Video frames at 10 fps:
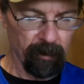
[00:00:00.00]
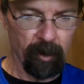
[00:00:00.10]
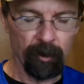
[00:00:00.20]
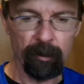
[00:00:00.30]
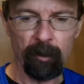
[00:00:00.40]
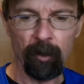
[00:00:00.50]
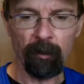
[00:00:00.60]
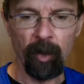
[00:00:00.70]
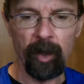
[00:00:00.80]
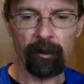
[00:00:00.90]
doesn't move
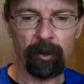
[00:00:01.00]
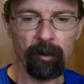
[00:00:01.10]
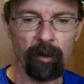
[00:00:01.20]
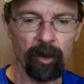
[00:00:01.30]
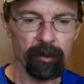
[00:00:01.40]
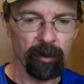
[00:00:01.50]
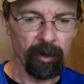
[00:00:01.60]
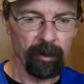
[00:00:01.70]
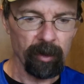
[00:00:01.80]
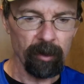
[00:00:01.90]
around too much when it,
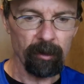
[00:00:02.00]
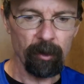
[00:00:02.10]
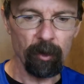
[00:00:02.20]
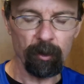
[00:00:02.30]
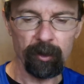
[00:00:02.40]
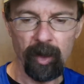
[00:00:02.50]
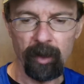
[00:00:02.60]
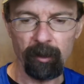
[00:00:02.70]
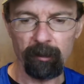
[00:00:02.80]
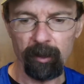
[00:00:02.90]
you know, cools
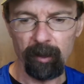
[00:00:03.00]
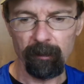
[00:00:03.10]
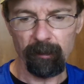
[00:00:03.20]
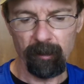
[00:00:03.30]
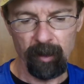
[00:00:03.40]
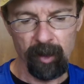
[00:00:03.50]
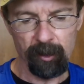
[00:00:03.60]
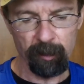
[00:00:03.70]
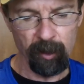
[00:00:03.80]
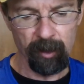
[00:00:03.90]
down. But these
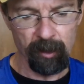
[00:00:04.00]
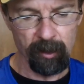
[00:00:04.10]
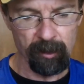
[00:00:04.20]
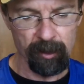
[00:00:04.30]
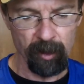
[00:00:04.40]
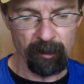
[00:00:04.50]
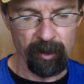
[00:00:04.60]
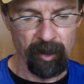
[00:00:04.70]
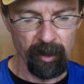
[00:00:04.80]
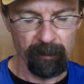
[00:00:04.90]
are pretty good in
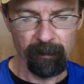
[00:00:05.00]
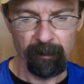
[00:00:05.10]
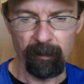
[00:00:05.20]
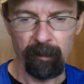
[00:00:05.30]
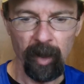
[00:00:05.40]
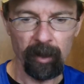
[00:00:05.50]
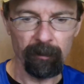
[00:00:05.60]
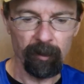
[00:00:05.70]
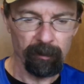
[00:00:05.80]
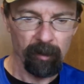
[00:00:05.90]
summertime. Back of a